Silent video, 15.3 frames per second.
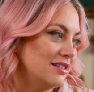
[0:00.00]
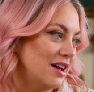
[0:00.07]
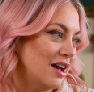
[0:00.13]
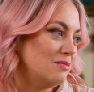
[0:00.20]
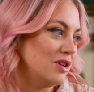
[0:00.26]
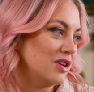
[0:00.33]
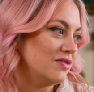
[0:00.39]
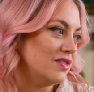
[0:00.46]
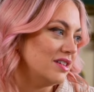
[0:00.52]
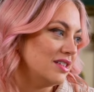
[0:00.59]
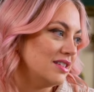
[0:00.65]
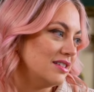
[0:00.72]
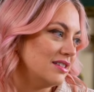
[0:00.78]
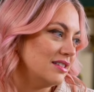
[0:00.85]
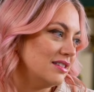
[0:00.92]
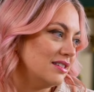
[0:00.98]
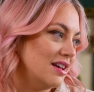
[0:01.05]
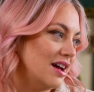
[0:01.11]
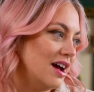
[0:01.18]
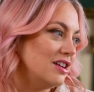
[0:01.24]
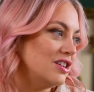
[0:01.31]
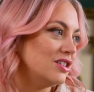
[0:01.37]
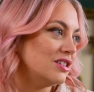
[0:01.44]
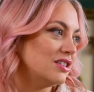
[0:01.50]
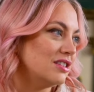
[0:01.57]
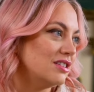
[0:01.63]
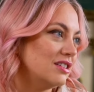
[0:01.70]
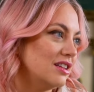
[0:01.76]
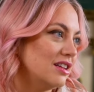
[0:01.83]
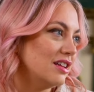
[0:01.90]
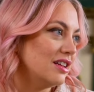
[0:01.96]
I'm nervous. I just,
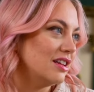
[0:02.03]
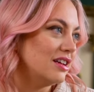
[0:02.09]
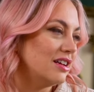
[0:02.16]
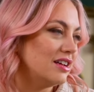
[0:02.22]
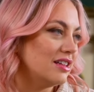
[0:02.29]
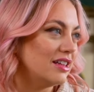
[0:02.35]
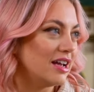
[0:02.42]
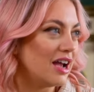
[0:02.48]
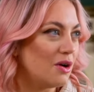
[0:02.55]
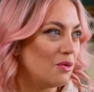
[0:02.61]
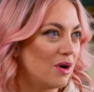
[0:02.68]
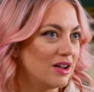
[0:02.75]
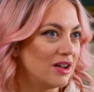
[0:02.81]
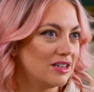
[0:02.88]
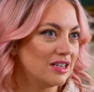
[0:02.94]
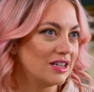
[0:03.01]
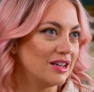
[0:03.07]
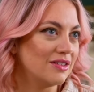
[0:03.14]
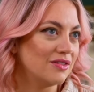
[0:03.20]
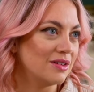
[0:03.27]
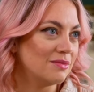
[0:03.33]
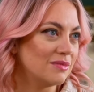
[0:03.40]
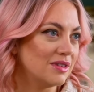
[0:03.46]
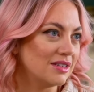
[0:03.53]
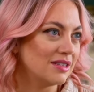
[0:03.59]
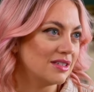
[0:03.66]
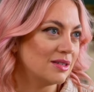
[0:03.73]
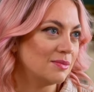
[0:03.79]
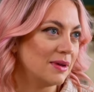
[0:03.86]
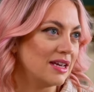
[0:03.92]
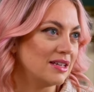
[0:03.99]
like, I want to give him the
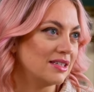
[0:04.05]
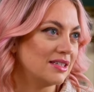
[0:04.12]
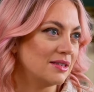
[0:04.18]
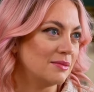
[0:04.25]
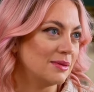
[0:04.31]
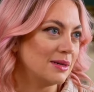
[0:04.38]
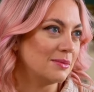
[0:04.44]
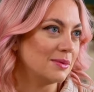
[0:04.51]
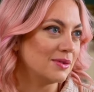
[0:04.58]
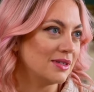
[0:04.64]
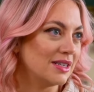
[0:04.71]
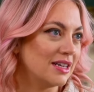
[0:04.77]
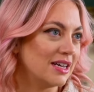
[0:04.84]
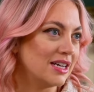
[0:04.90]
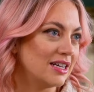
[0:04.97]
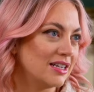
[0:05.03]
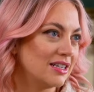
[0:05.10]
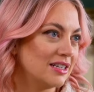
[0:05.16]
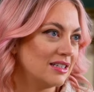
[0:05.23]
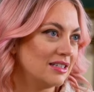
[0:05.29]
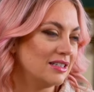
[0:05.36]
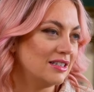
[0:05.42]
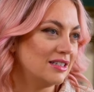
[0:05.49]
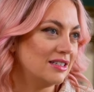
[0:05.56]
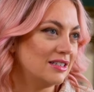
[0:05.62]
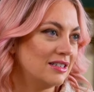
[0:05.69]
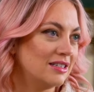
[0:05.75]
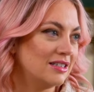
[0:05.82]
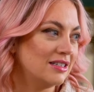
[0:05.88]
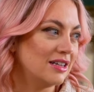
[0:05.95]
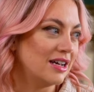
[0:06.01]
space to be able to, like,
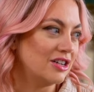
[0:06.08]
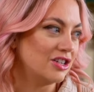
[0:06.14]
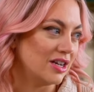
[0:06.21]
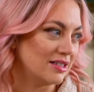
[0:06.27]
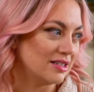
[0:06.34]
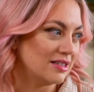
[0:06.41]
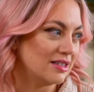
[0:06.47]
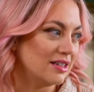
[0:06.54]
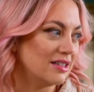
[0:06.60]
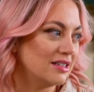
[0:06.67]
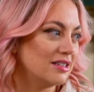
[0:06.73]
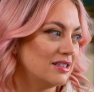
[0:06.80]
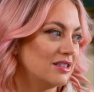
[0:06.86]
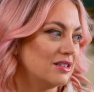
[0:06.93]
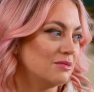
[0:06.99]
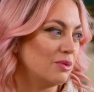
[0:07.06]
digest it, to